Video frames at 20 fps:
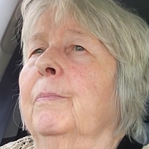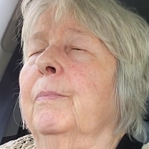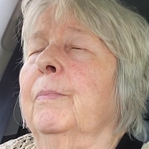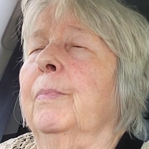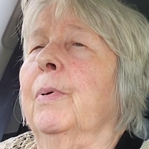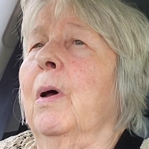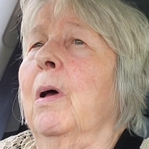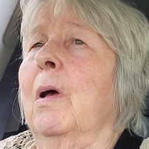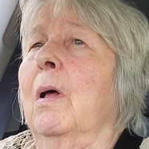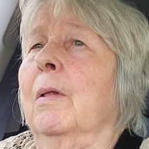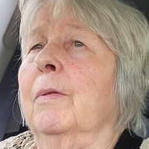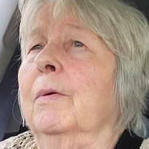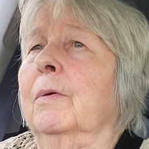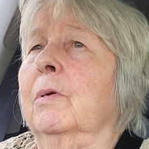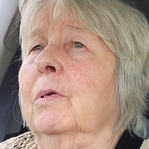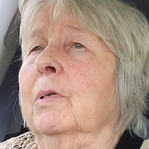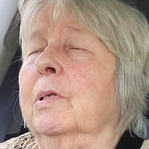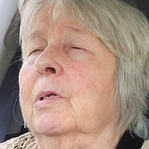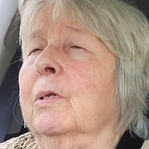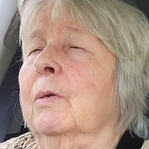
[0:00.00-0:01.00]
ball, the
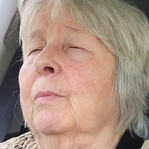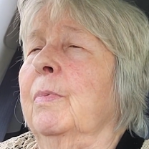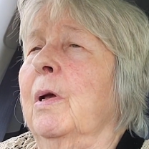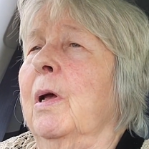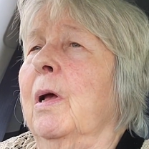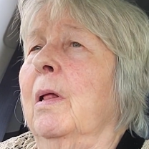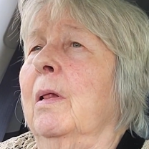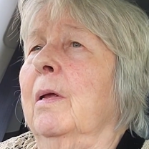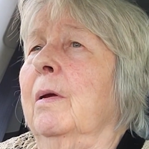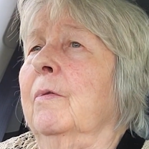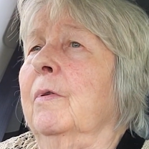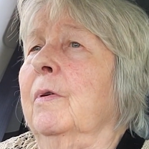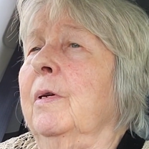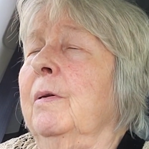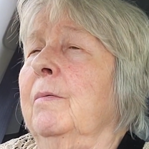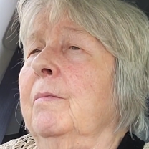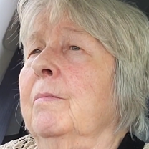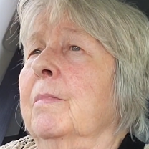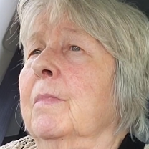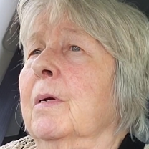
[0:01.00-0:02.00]
crystal ball
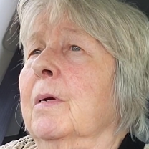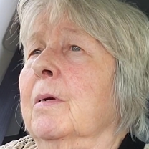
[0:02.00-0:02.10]
every